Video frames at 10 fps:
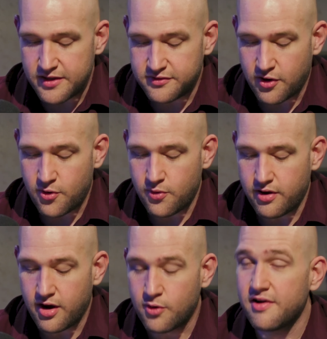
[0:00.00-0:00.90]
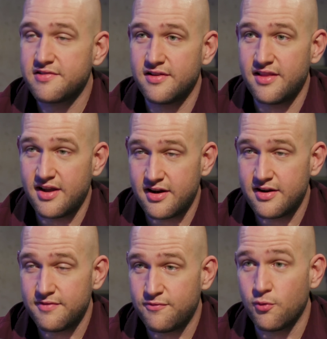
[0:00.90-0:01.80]
So a question
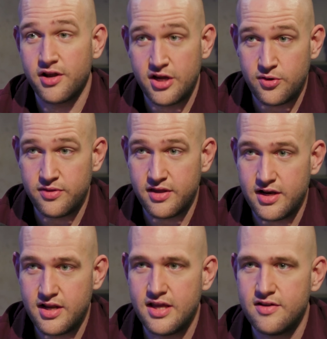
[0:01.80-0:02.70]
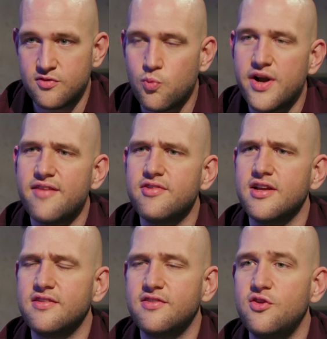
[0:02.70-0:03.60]
there for you then is, what
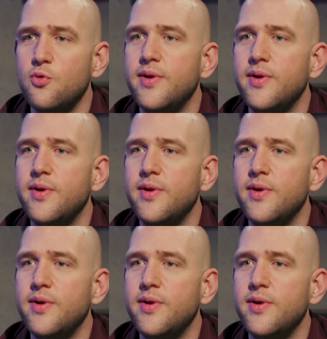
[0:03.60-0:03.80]
evidence do